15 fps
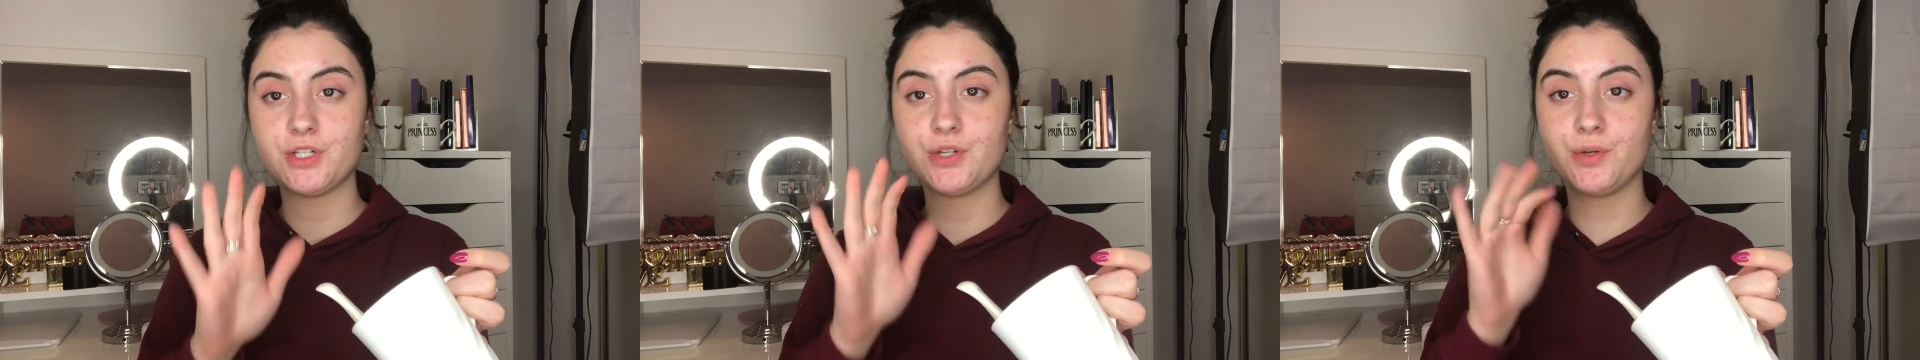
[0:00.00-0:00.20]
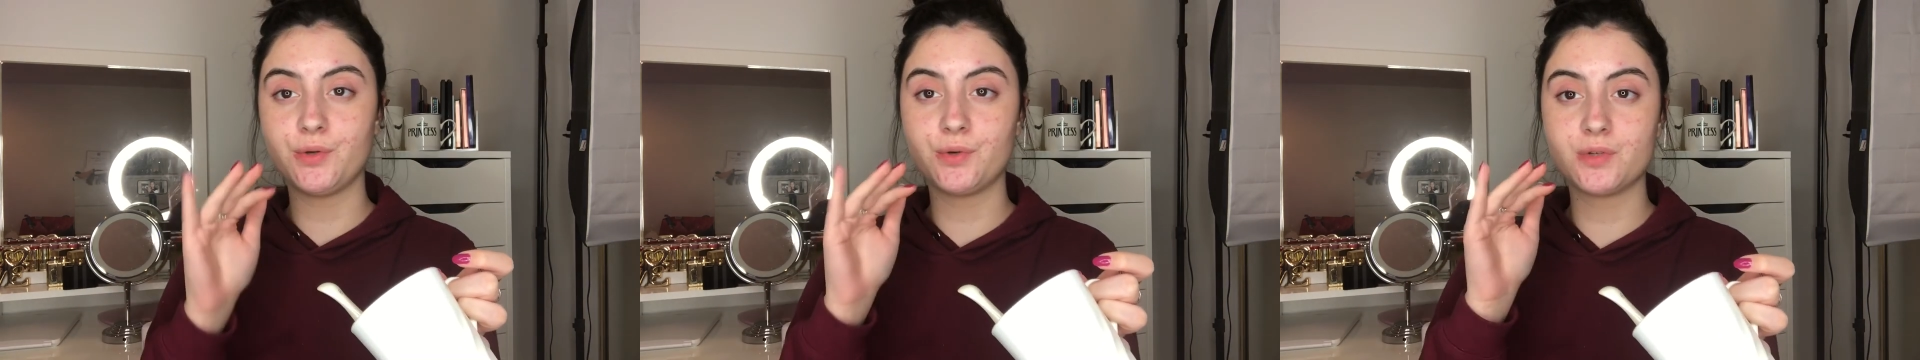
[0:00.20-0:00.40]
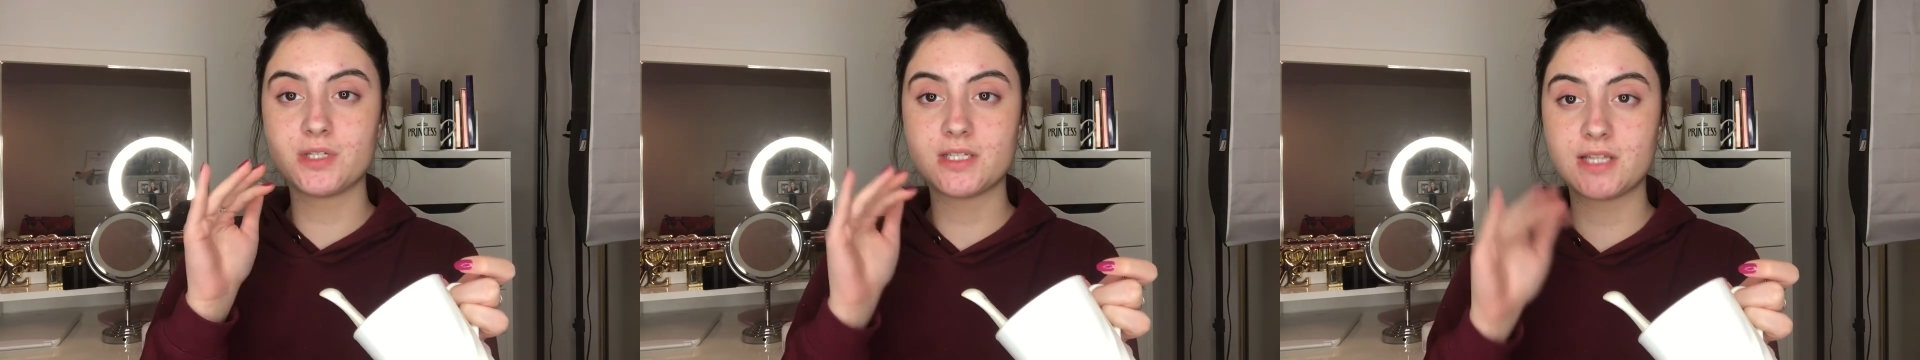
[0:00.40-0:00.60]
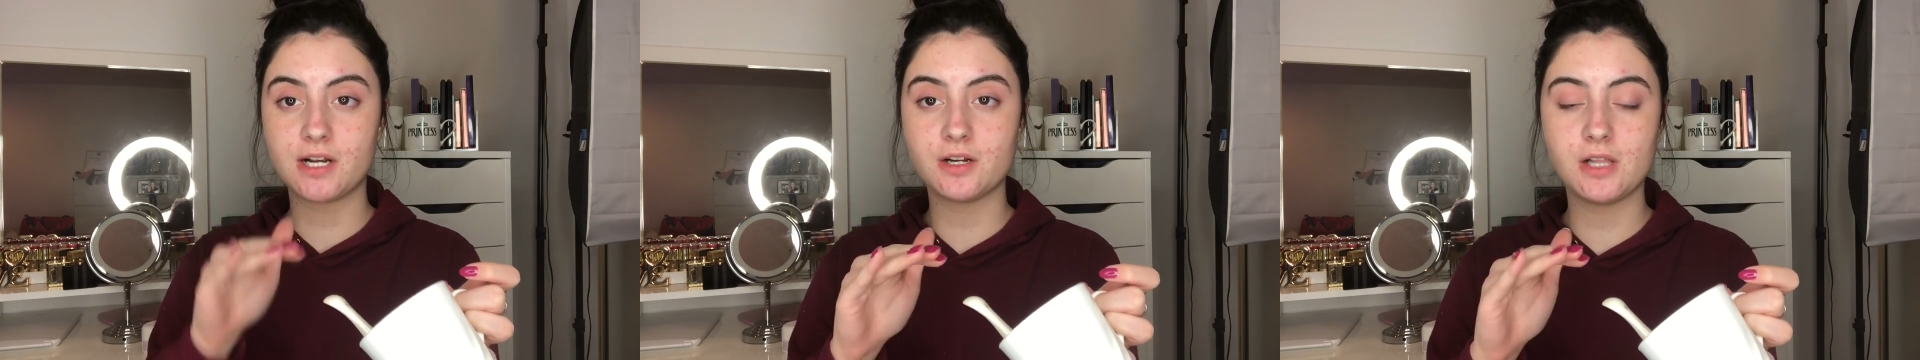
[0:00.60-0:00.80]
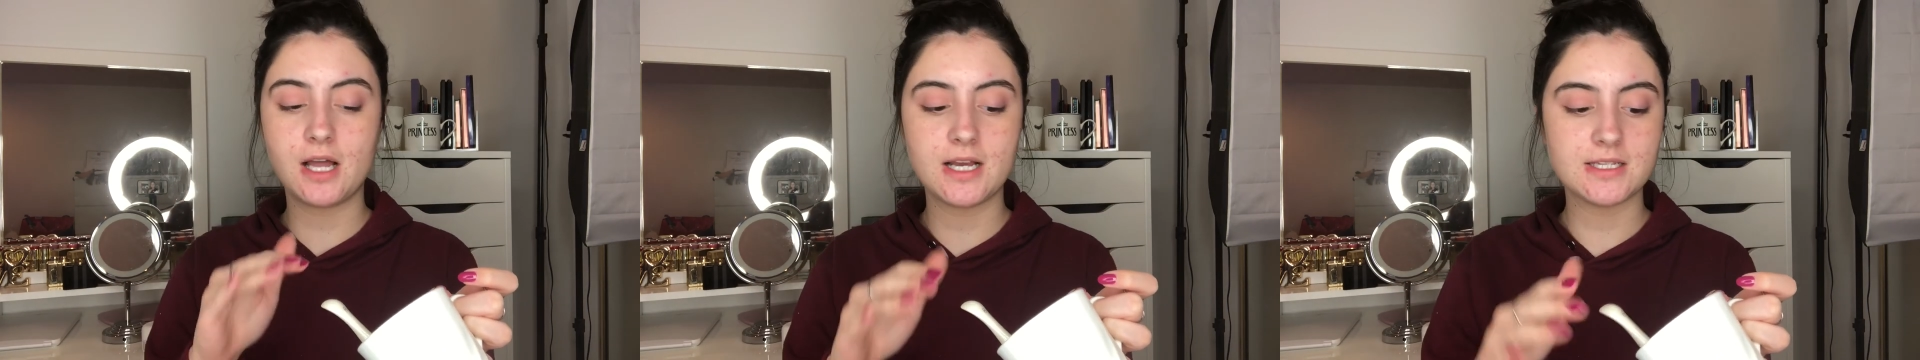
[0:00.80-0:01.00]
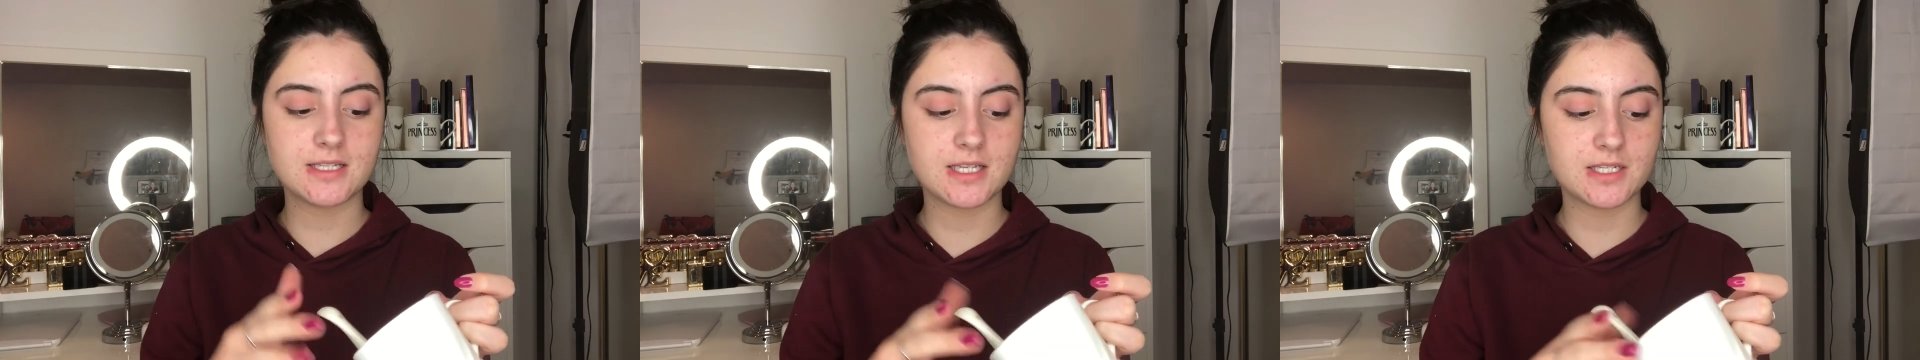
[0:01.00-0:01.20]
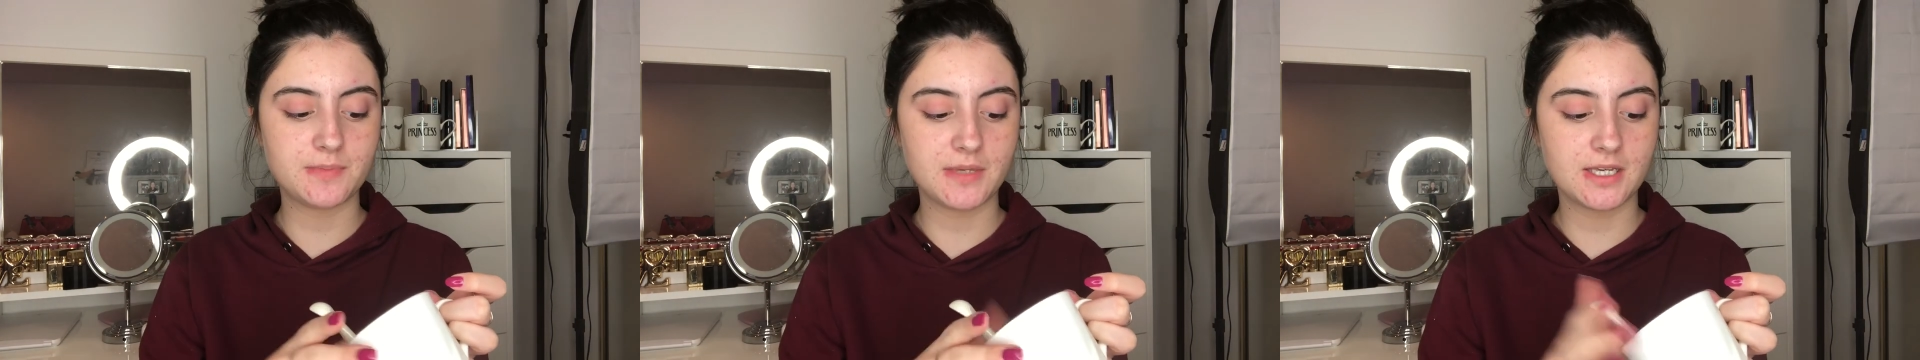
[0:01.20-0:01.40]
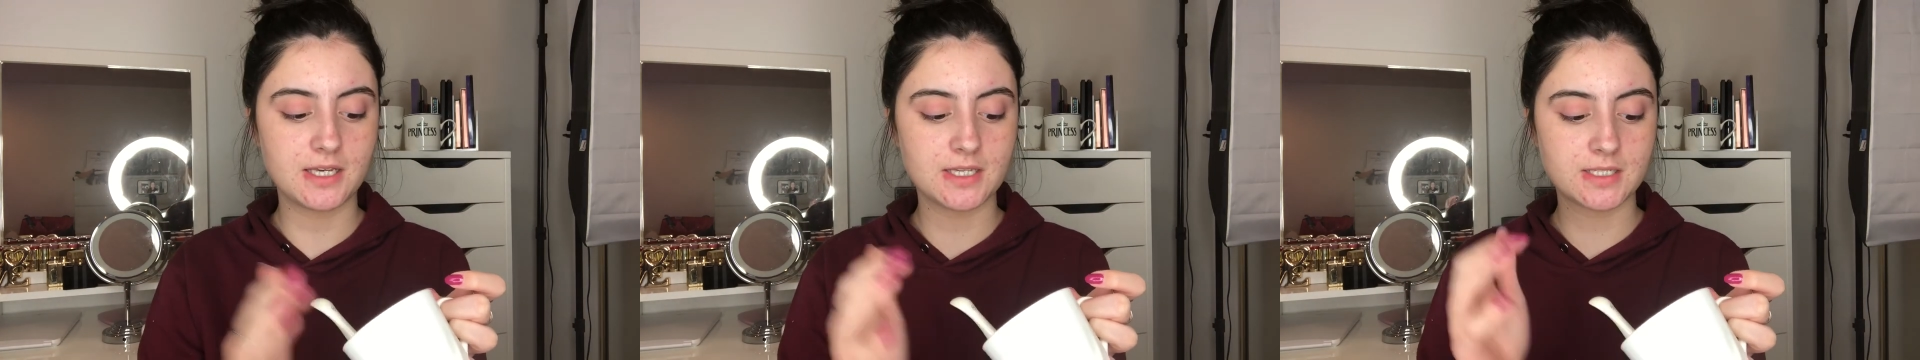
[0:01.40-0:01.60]
to sterilize this
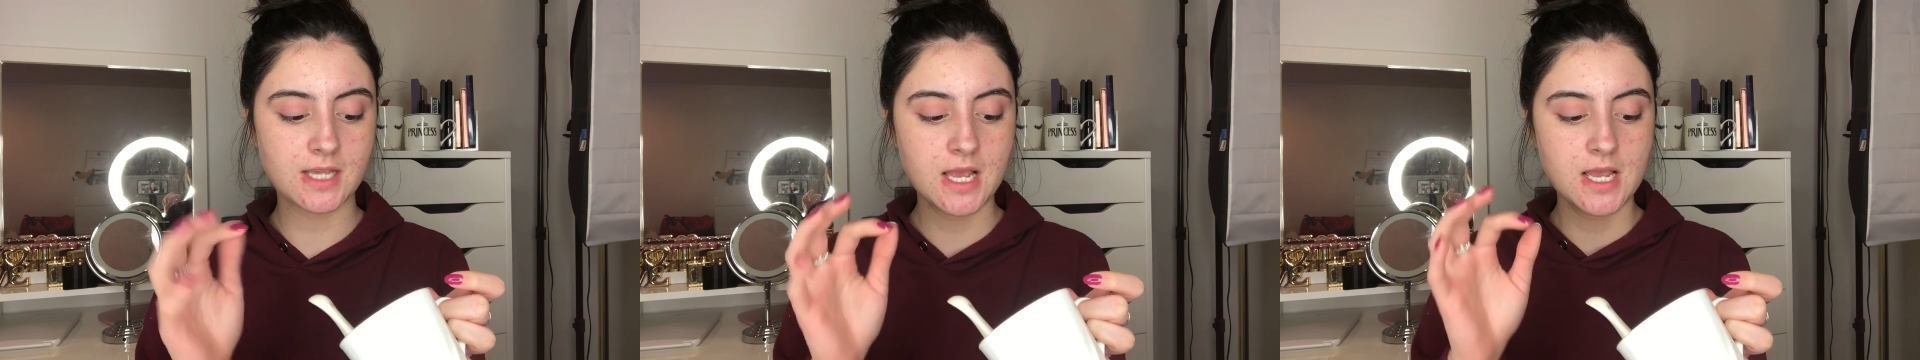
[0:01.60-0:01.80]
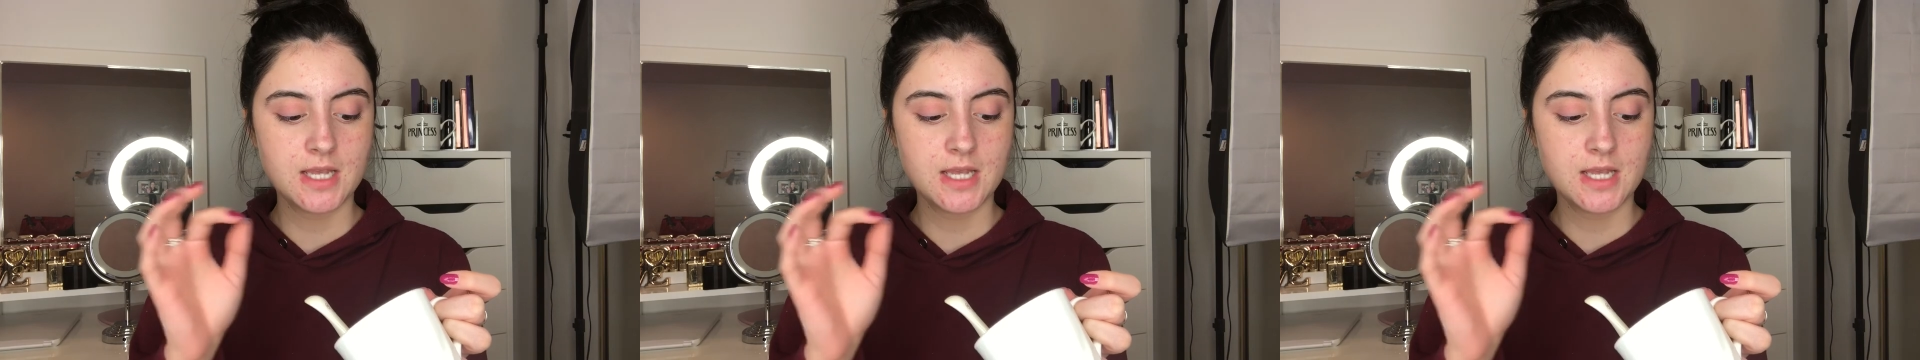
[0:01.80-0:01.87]
because